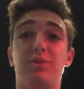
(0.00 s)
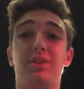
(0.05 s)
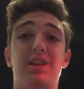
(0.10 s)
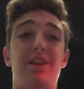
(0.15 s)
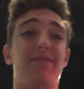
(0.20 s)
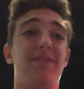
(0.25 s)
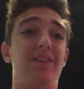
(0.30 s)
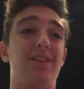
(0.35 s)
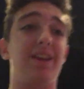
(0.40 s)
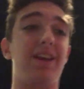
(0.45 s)
we're
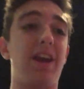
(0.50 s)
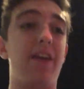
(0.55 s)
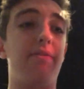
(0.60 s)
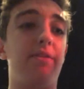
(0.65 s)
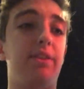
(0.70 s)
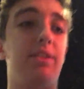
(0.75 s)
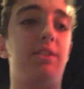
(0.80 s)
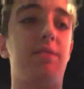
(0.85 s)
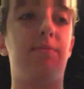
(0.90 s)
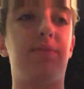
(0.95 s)
leaving, they gave
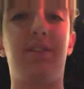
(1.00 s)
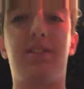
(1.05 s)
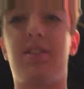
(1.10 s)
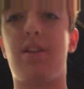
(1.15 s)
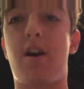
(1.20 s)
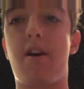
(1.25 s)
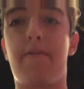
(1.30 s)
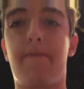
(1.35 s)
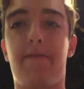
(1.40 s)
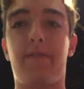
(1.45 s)
us some
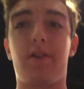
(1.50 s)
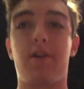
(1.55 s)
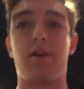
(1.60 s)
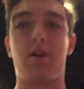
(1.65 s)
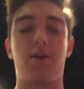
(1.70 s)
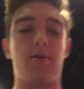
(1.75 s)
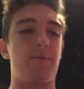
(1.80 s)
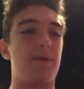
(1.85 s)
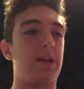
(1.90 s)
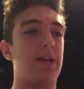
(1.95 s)
stuff
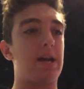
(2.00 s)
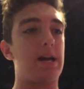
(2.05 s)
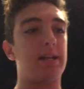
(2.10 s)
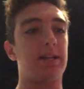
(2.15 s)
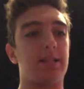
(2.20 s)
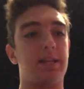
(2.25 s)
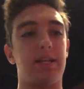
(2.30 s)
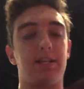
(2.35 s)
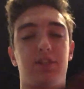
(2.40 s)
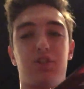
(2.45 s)
here. We got
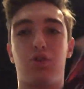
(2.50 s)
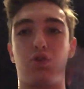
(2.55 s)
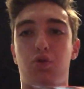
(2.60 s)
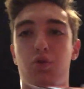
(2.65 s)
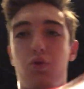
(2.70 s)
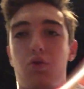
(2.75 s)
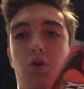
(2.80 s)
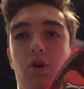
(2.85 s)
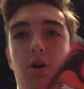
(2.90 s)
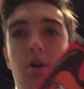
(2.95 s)
this
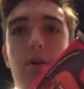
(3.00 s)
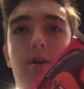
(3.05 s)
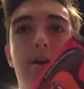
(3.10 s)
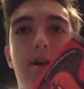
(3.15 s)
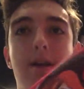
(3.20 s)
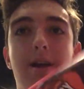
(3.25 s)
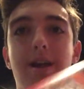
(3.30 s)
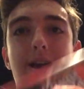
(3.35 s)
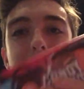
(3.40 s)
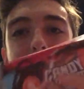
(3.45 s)
cool
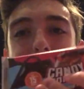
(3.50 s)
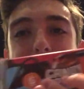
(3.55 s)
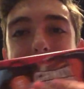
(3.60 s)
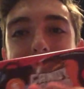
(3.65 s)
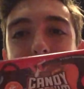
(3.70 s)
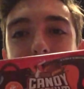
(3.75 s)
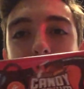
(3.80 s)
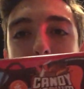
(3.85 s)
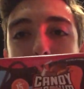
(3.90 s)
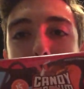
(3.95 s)

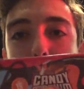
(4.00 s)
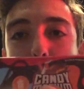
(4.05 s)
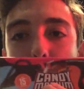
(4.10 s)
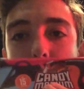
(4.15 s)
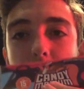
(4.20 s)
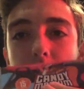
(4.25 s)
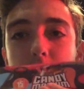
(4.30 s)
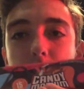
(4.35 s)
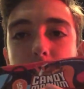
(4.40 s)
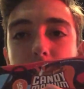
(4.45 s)

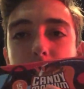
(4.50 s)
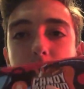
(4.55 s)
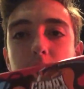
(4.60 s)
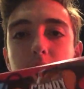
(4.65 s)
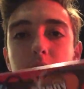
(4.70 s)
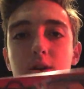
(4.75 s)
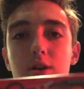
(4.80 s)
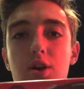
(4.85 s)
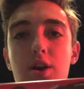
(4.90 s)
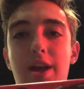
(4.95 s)
Candymonium
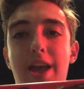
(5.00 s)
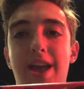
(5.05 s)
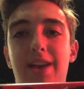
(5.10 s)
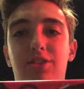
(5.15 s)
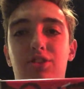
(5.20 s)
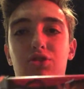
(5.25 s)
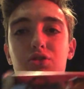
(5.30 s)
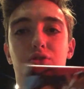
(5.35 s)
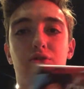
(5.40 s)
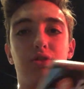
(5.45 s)

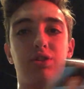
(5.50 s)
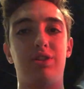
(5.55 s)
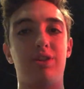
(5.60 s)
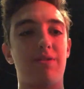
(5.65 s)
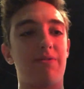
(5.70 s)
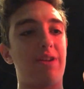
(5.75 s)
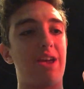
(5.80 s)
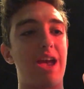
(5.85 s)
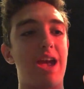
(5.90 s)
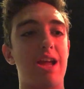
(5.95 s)

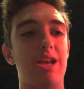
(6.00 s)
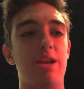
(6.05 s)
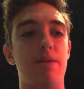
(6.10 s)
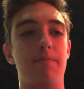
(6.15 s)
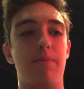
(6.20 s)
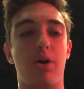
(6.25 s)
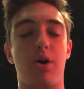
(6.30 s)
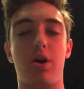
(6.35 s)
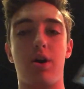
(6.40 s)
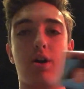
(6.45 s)
exclusive candy
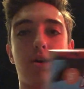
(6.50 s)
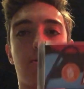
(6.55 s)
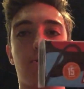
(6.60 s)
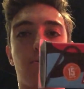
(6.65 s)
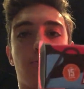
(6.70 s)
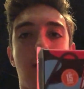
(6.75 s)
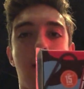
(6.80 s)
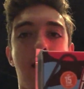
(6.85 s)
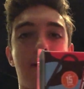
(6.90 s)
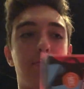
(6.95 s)
bar
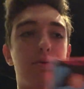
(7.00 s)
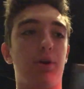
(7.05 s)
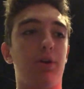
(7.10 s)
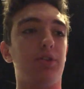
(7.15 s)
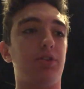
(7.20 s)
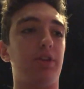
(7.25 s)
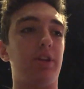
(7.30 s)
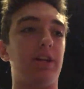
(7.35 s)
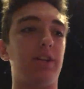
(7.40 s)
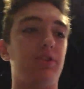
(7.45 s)
wrapper,
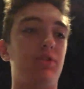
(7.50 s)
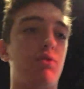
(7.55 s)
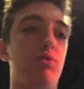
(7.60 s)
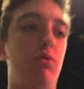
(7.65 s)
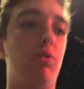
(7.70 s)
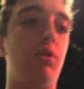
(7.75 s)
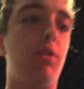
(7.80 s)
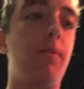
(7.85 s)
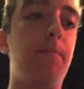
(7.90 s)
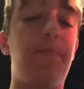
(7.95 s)
so that's
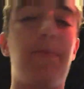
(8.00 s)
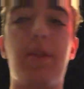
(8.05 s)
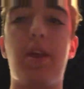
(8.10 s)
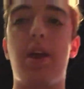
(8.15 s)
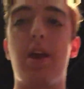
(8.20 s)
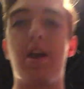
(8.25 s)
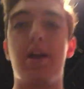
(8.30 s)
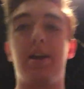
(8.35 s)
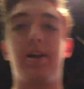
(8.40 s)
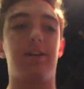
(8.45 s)
cool.
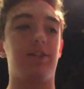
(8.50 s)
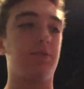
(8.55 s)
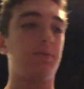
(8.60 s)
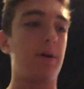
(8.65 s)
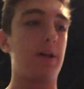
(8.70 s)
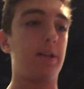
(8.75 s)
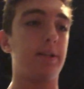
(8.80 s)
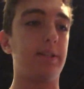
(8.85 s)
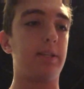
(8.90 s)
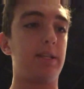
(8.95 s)
As
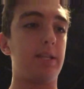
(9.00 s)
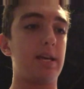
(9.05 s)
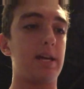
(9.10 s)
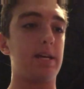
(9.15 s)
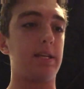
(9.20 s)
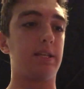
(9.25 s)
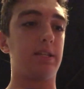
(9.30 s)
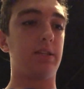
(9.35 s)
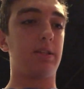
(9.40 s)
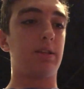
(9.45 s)
well as
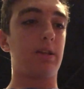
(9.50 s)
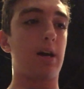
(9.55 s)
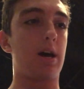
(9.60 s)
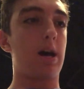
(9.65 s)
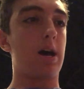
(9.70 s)
this